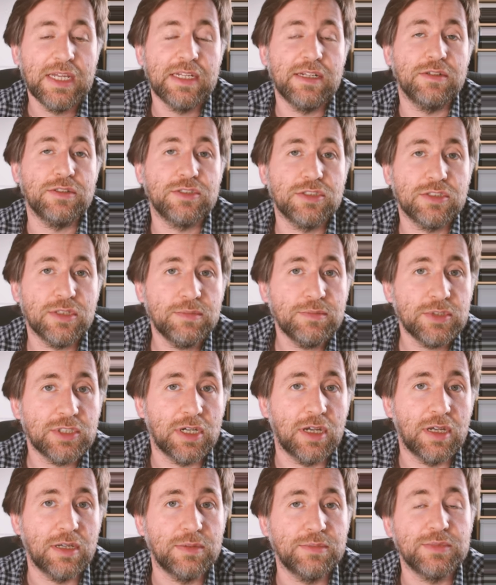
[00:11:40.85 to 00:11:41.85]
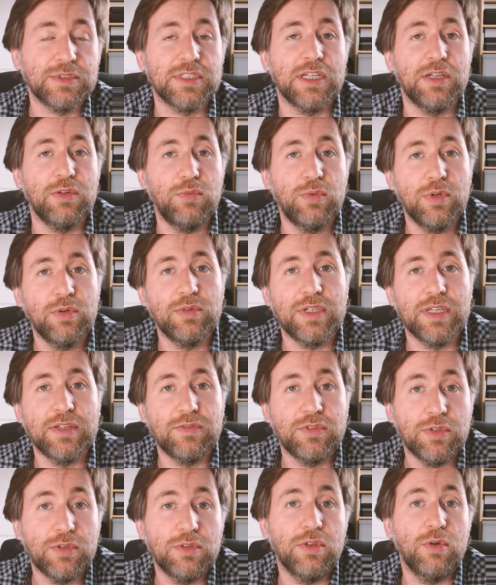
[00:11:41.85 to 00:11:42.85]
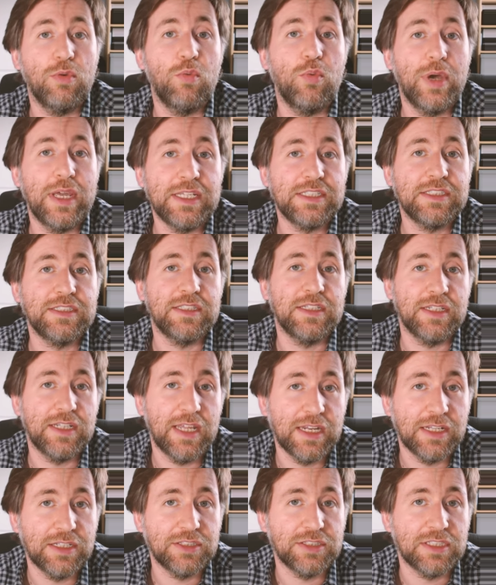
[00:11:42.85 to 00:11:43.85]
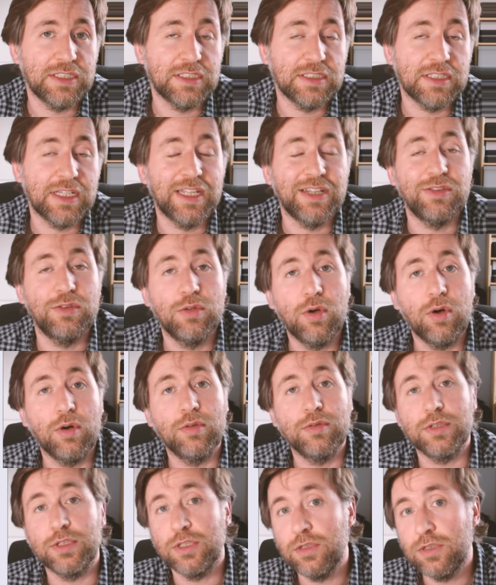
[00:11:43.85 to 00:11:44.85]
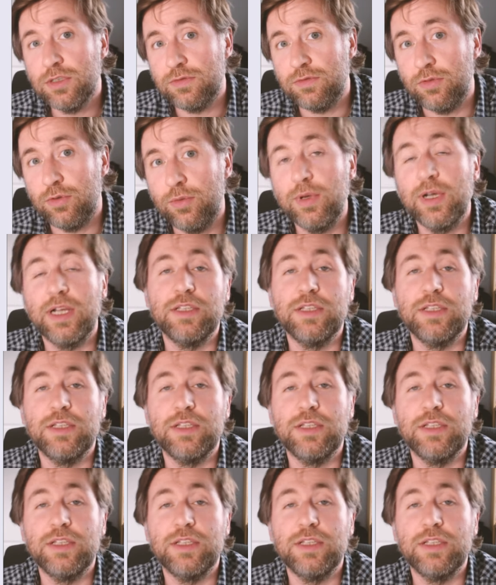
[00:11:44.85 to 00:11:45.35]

Now, sometimes they will give you the wasted energies and not the useful,